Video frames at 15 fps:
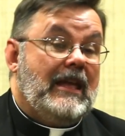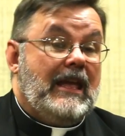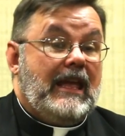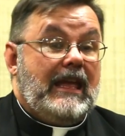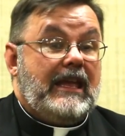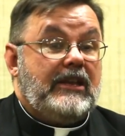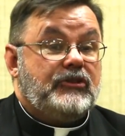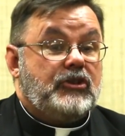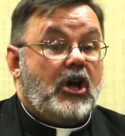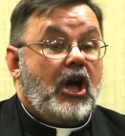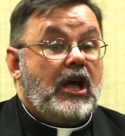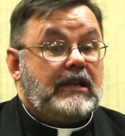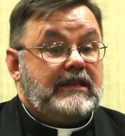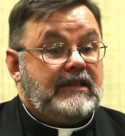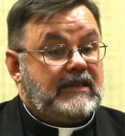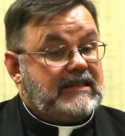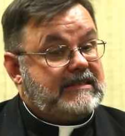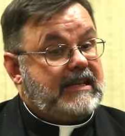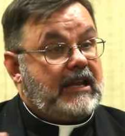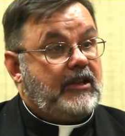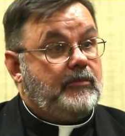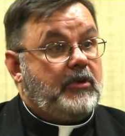He talked in the
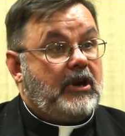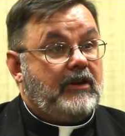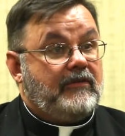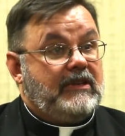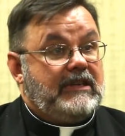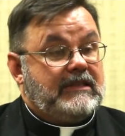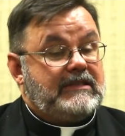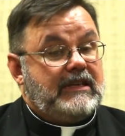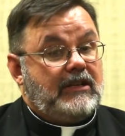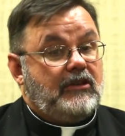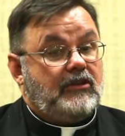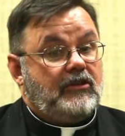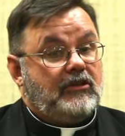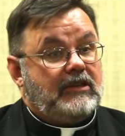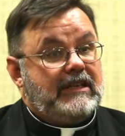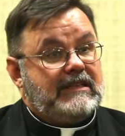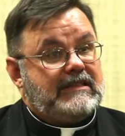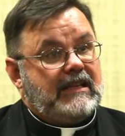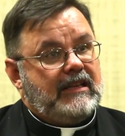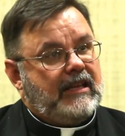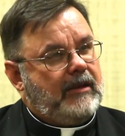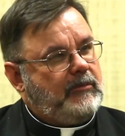second part of the encyclical, he
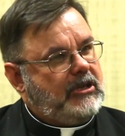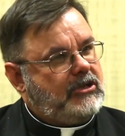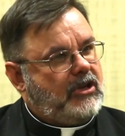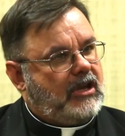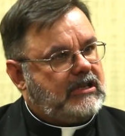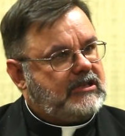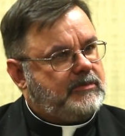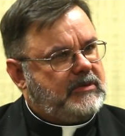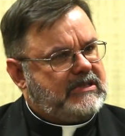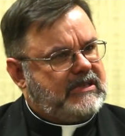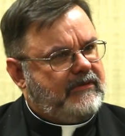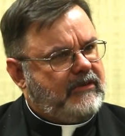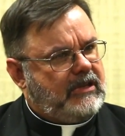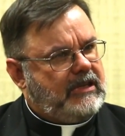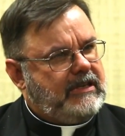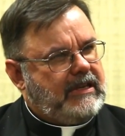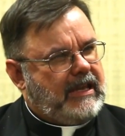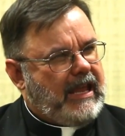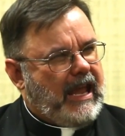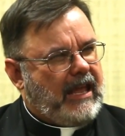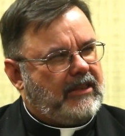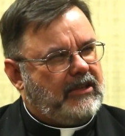said, "Let me talk specifically to
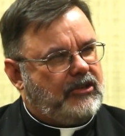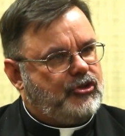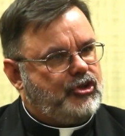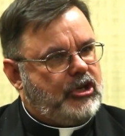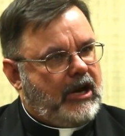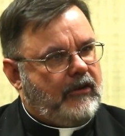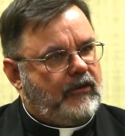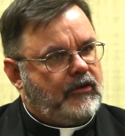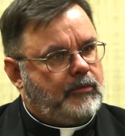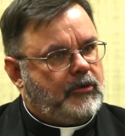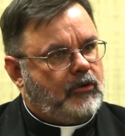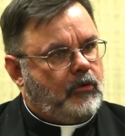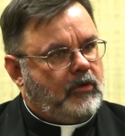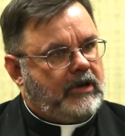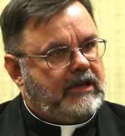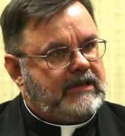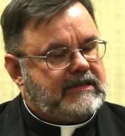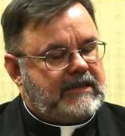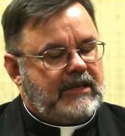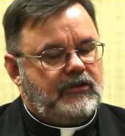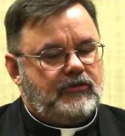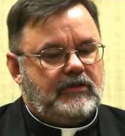Catholic charitable
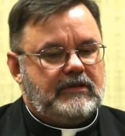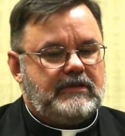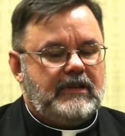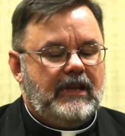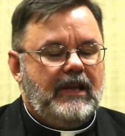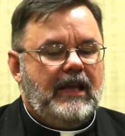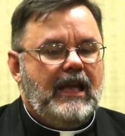organizations."